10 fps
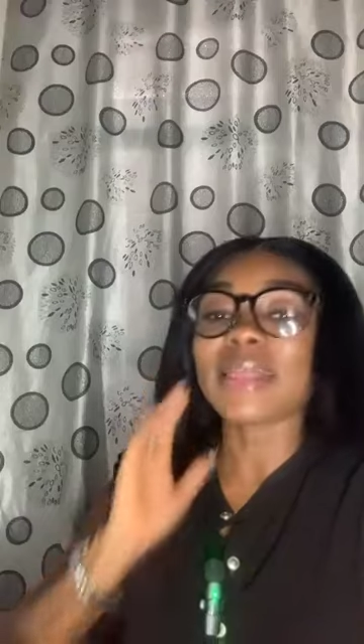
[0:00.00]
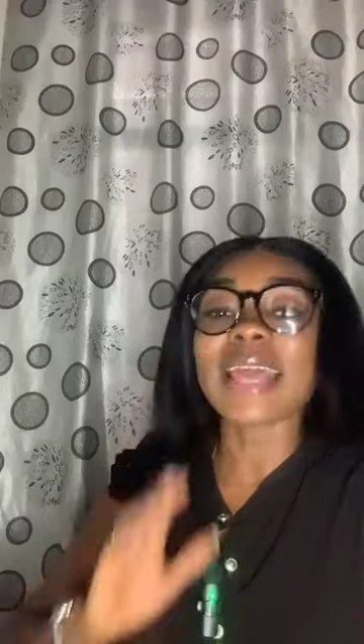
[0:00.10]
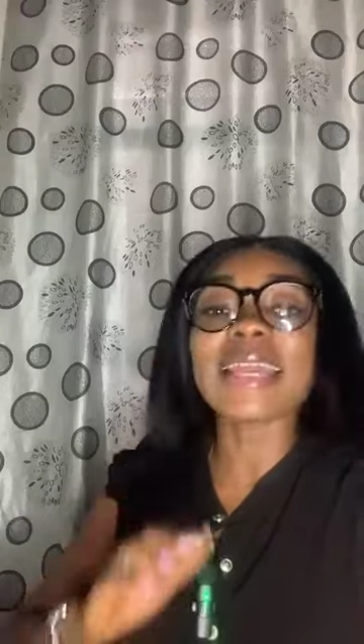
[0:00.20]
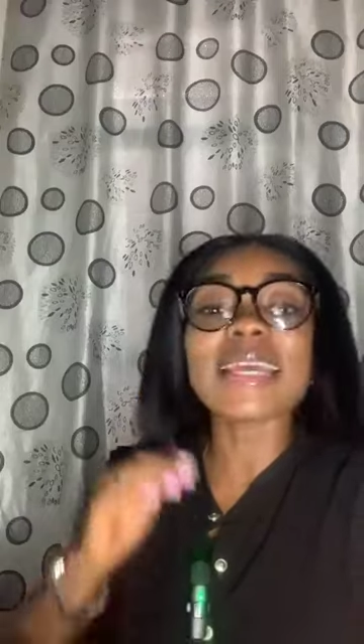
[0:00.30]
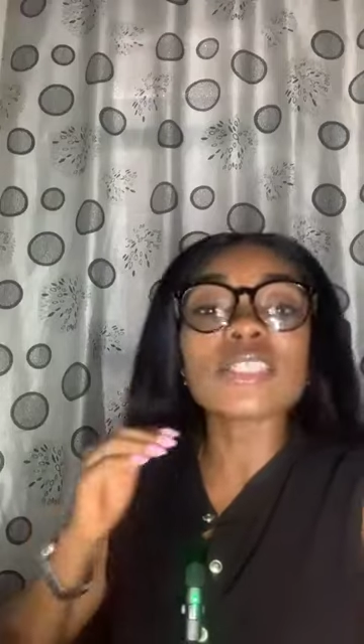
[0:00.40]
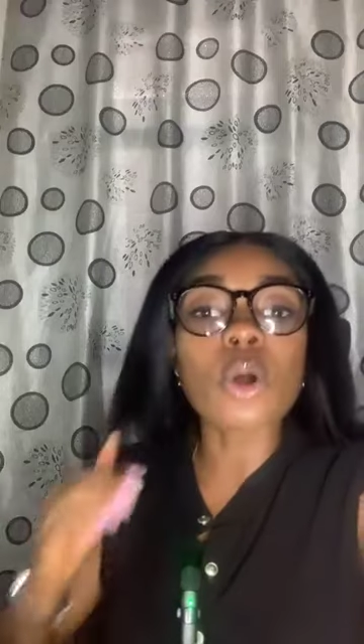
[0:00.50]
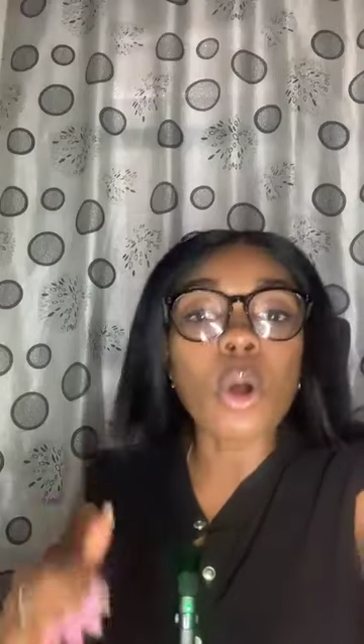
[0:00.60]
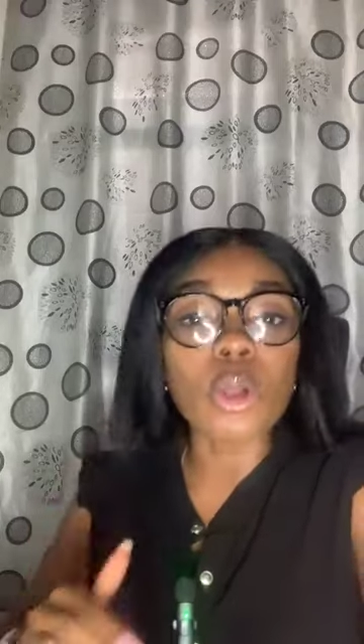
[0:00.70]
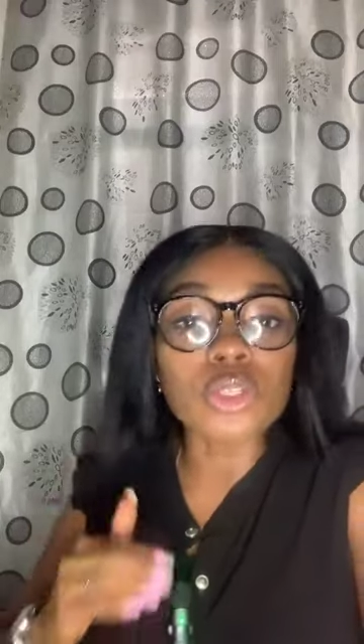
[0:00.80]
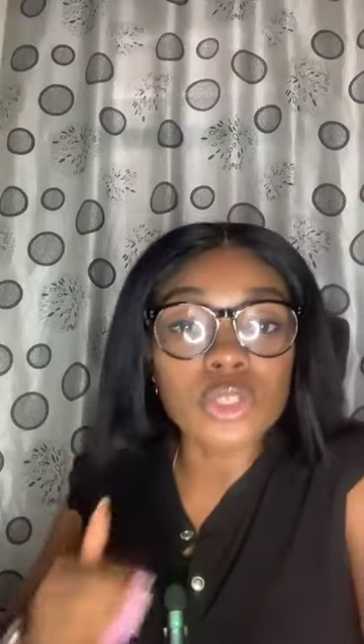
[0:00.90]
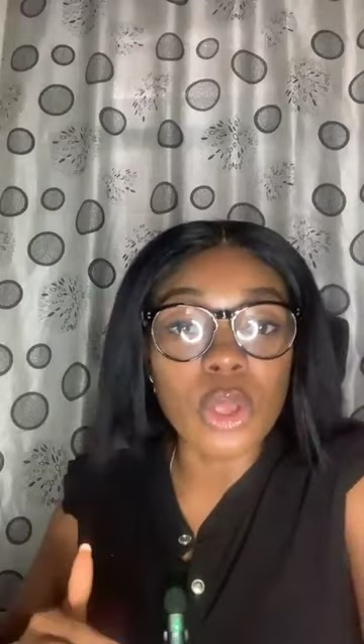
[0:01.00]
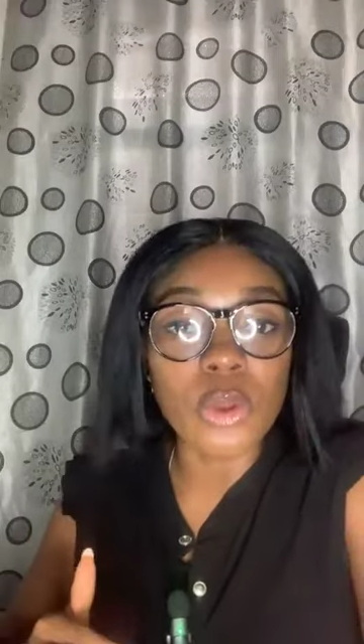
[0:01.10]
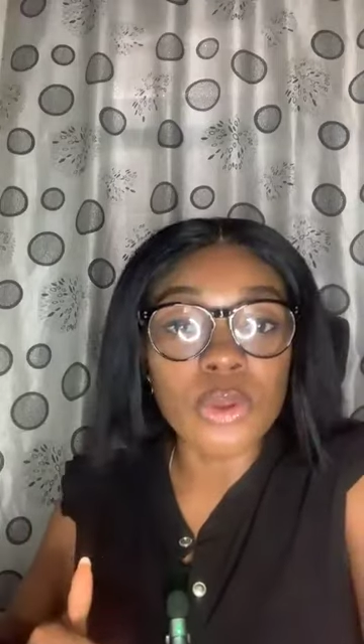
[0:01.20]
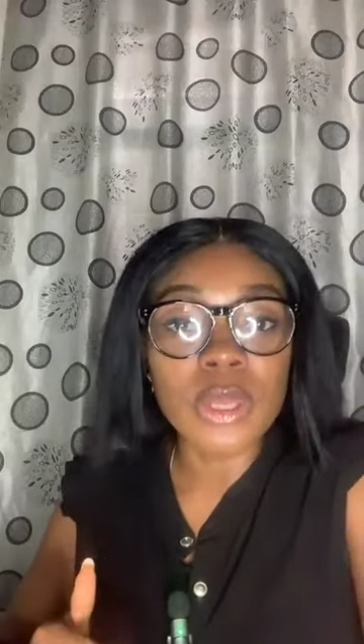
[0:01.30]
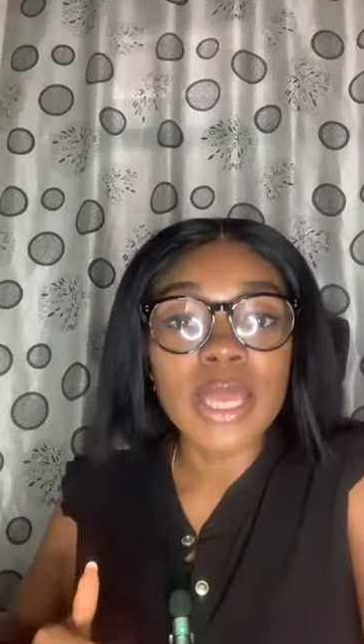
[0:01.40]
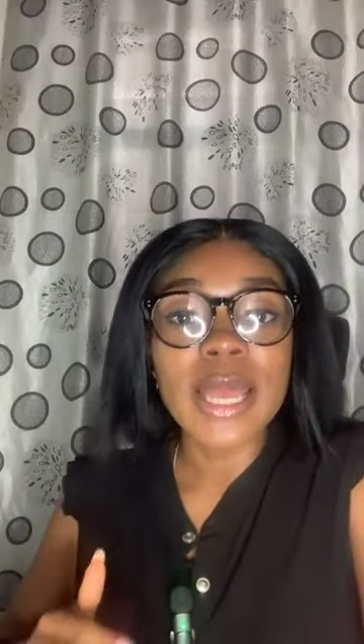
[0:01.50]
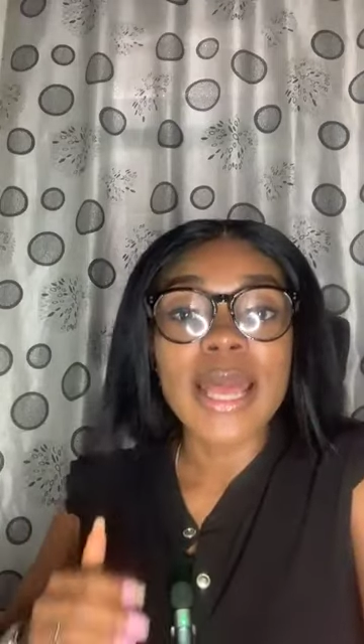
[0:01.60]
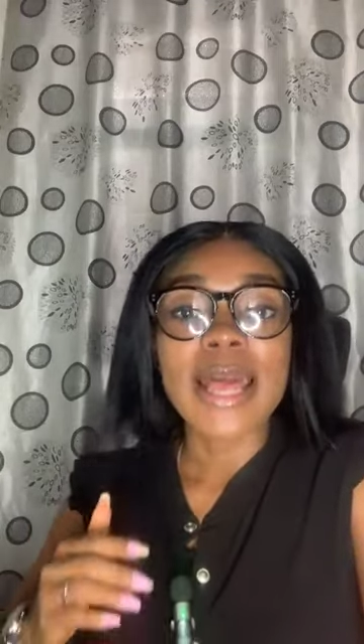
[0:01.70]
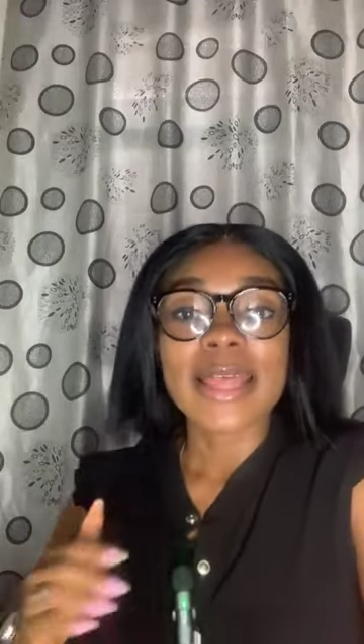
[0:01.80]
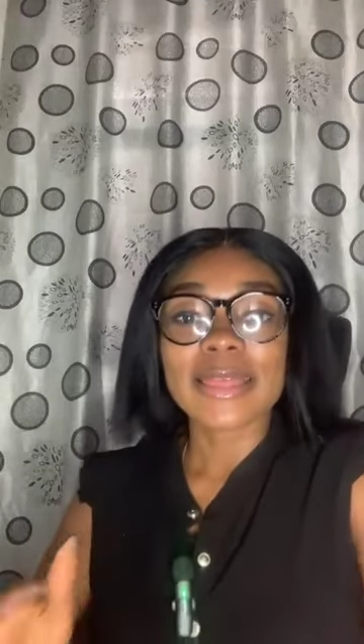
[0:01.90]
But then there's also
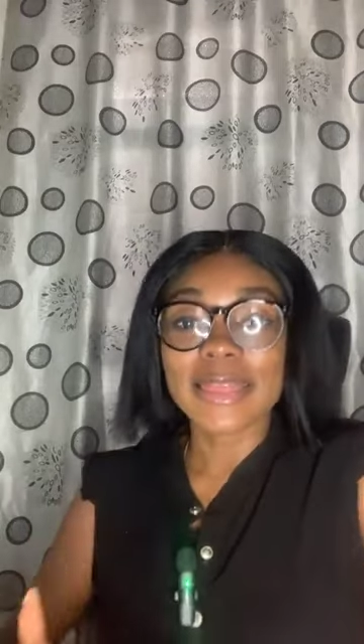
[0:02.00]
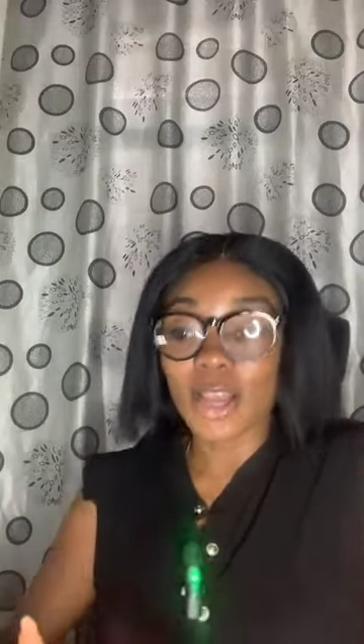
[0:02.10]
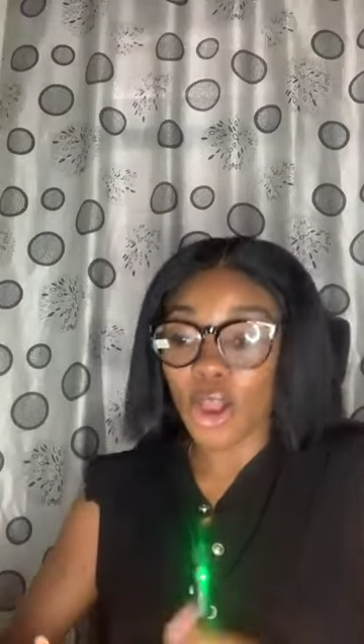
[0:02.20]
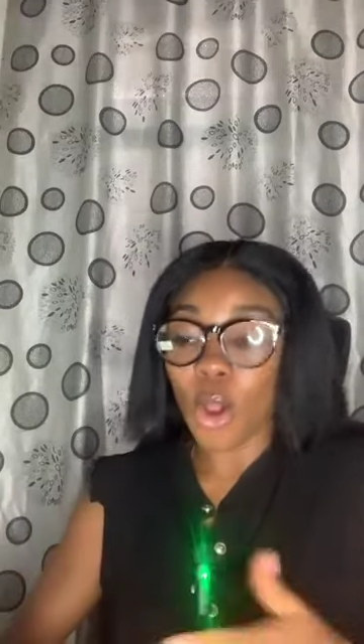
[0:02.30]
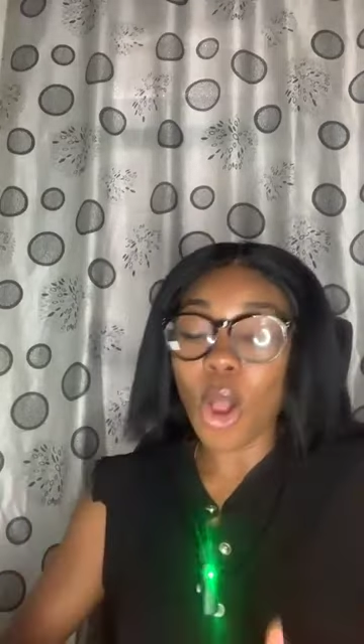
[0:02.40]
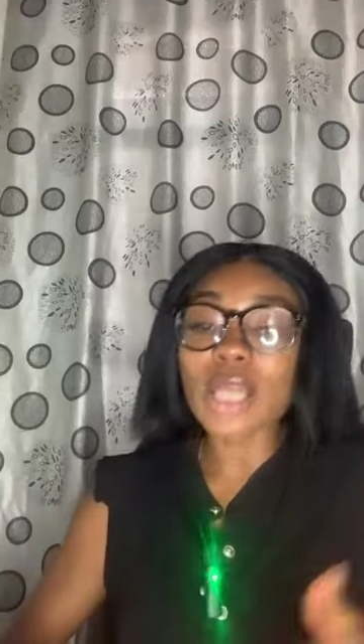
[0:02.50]
the